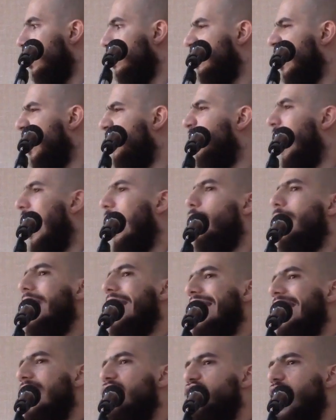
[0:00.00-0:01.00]

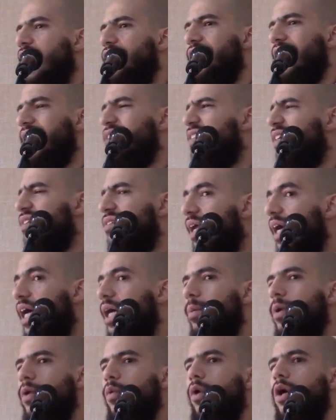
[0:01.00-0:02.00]
devouring each other. It's a
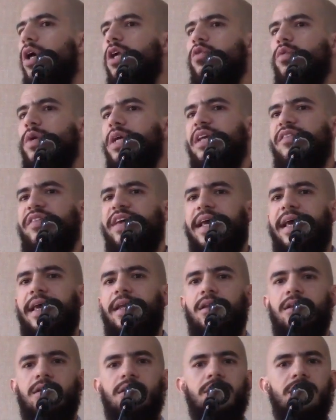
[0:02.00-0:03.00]
terrible world we're living
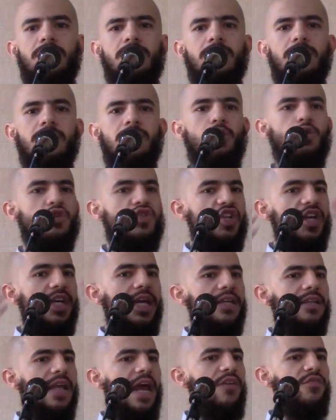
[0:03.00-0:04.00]
in. You
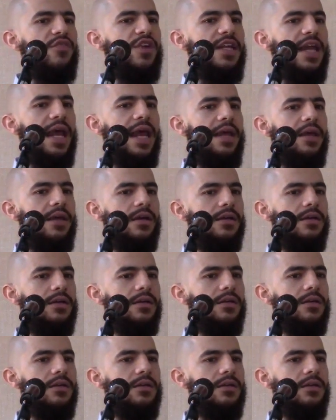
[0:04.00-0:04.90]
see it every day.